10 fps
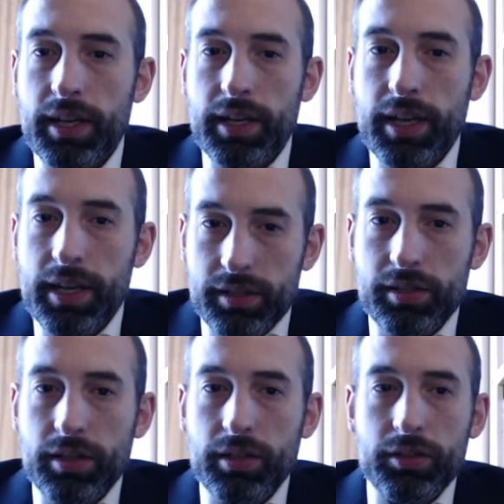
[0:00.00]

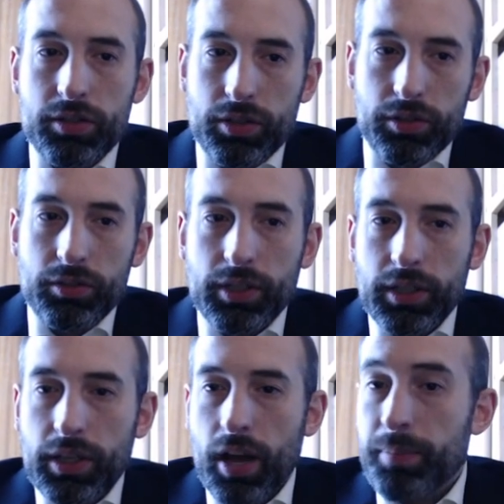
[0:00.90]
is to
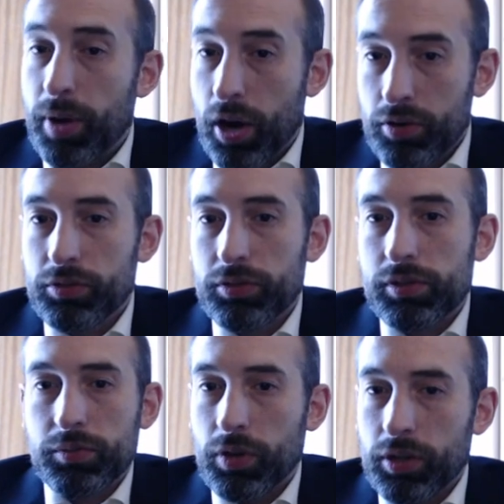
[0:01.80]

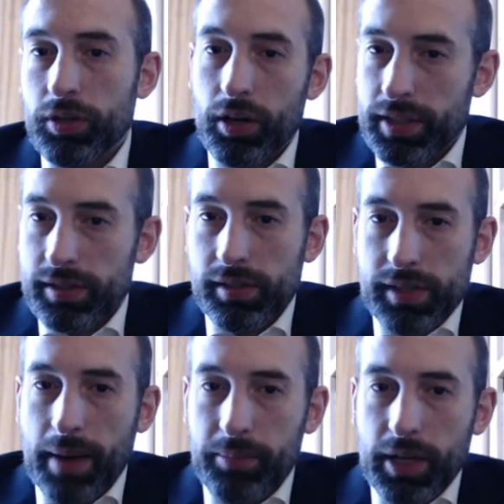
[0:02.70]
oppose what God has
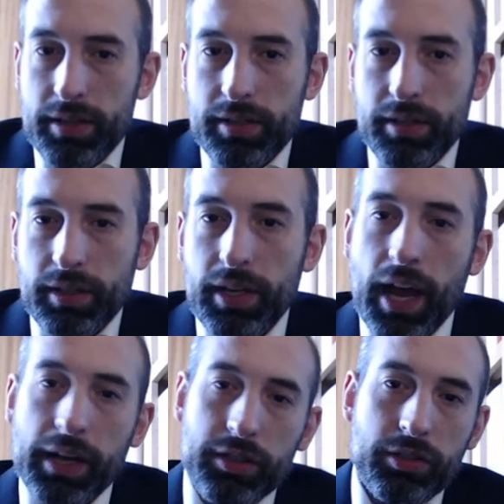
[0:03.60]
established
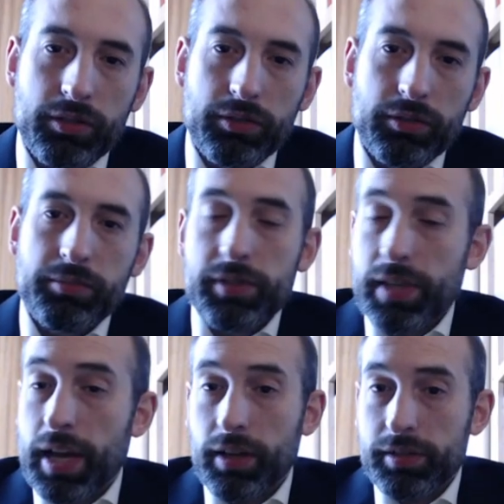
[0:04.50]
and to
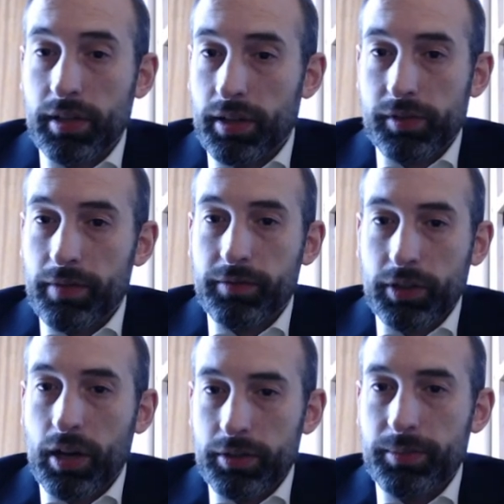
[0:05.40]
set ourselves up for
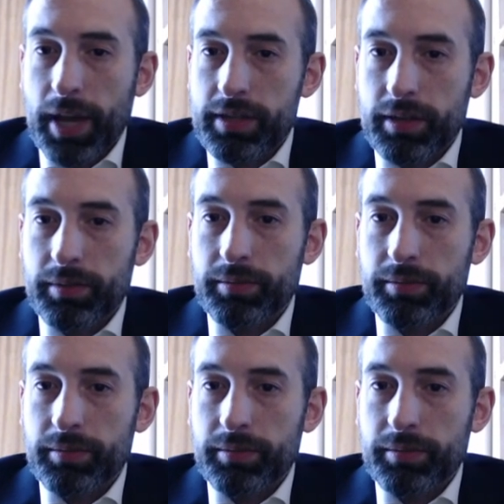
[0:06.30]
condemnation.